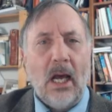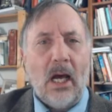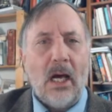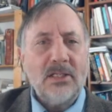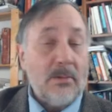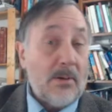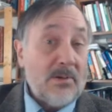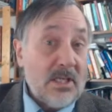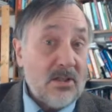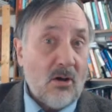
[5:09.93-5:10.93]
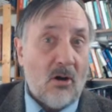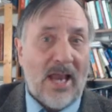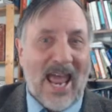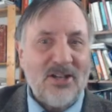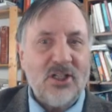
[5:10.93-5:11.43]
Sometimes these are called
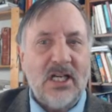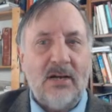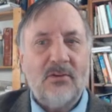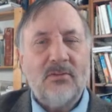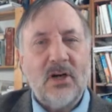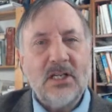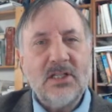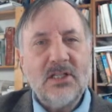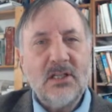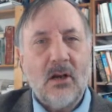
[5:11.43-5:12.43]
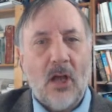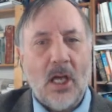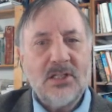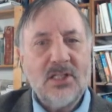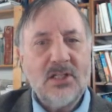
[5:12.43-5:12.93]
adjectival phrases and
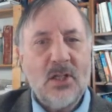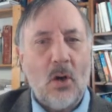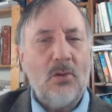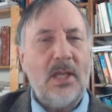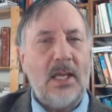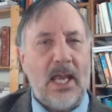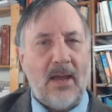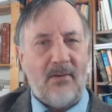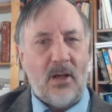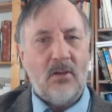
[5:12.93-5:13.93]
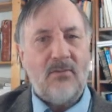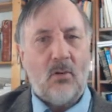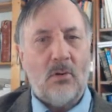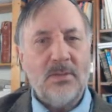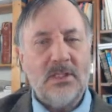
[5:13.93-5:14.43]
clauses, though they have other
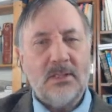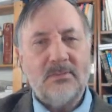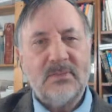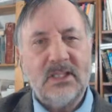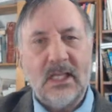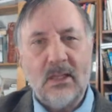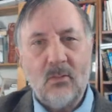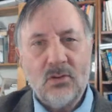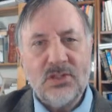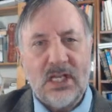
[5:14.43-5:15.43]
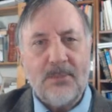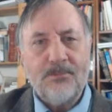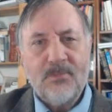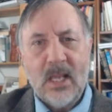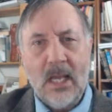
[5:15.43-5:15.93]
forms, and we'll see.